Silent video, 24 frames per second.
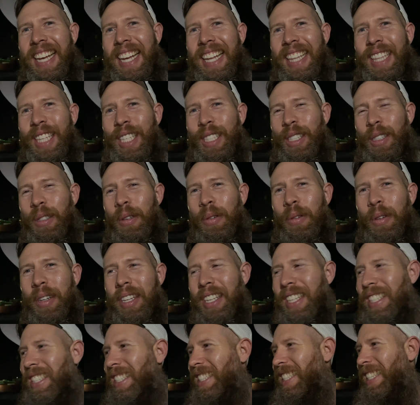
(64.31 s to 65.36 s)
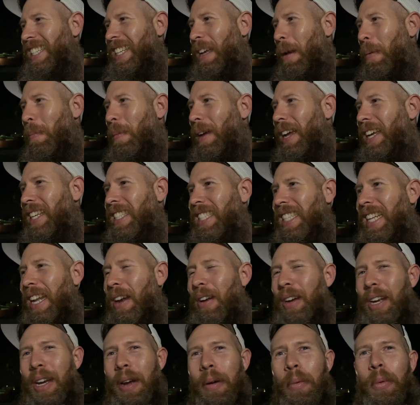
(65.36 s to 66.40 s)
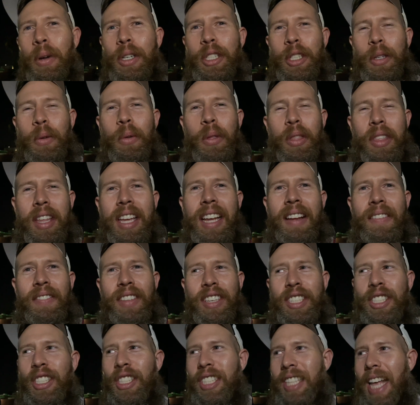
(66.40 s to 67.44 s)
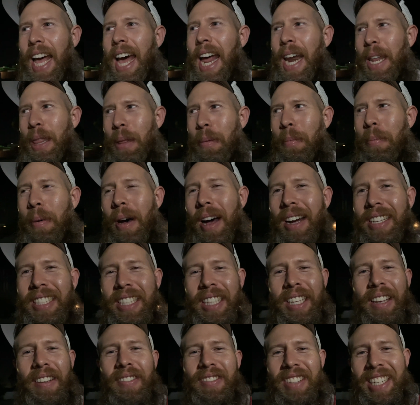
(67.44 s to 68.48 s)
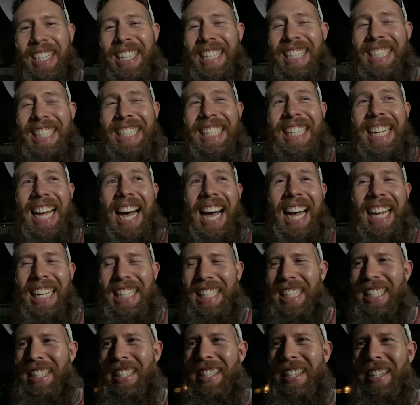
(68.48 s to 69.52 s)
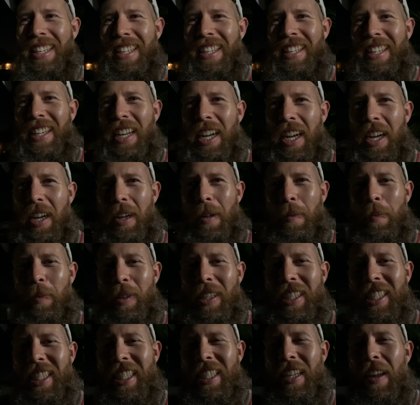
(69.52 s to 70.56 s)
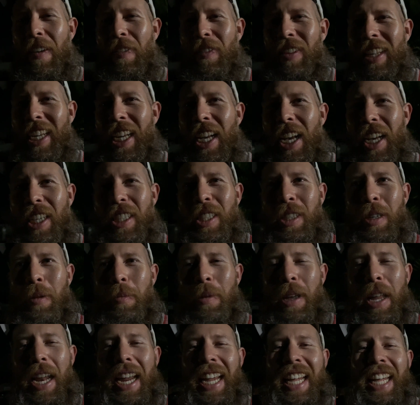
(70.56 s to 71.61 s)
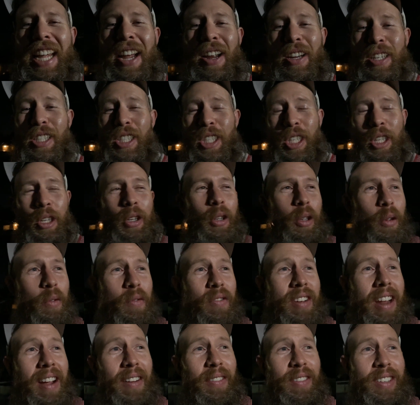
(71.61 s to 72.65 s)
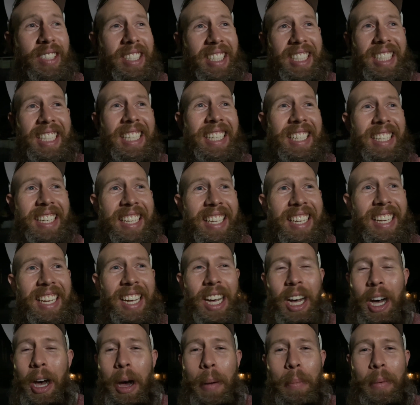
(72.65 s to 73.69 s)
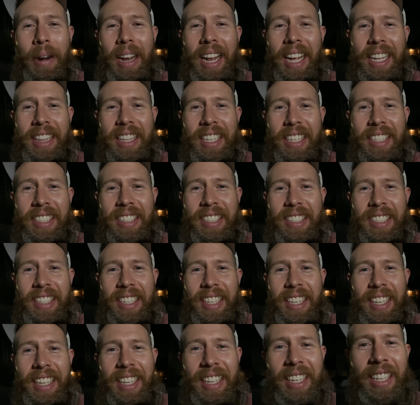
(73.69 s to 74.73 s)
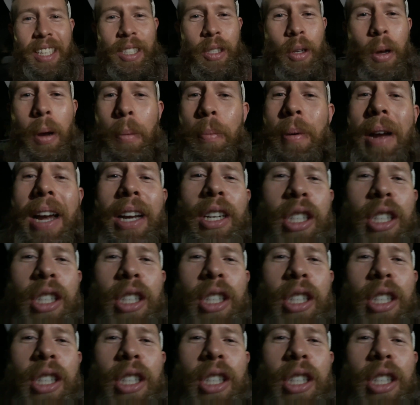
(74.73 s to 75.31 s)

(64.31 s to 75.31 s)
This dude is amazing. I don't care what you think. If this is just out of the box lift, it is not. Um, this is definitely custom and I guarantee you, you've never seen a Hummer like this. So I'll probably